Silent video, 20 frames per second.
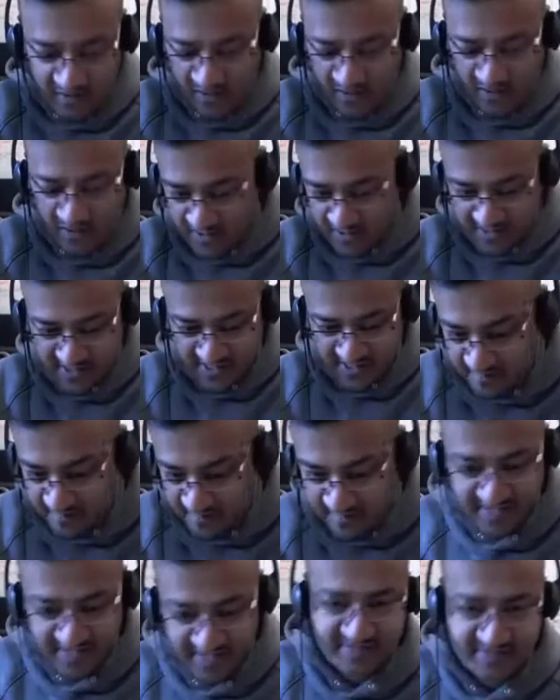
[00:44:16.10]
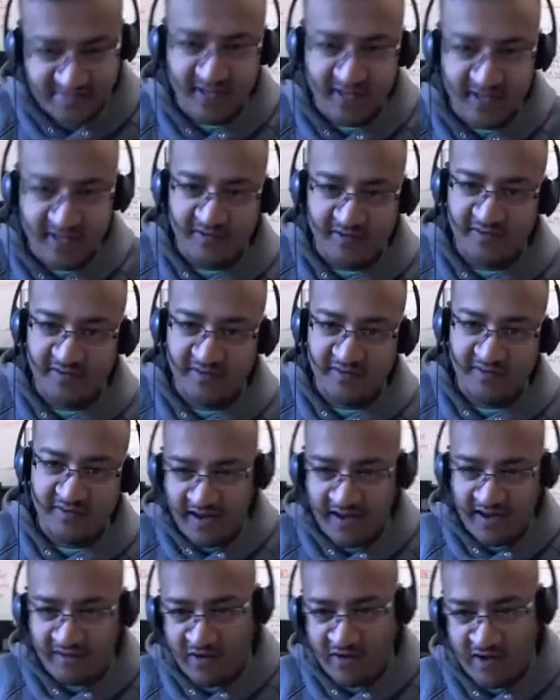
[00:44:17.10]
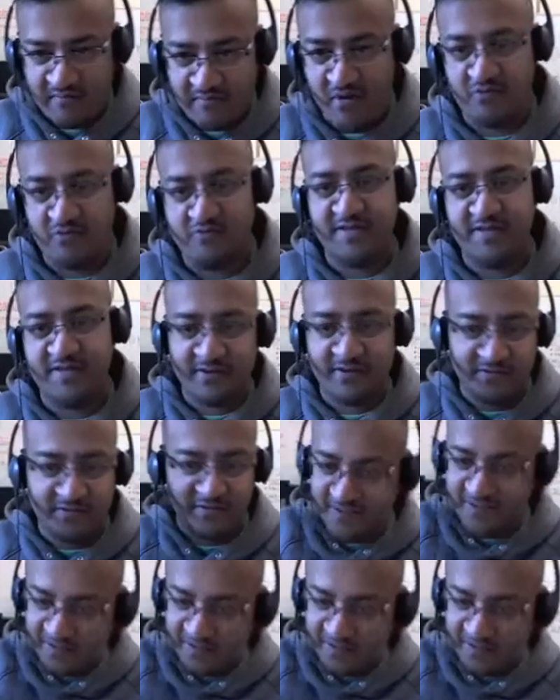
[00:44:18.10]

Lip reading: all day because I ride motorcycles,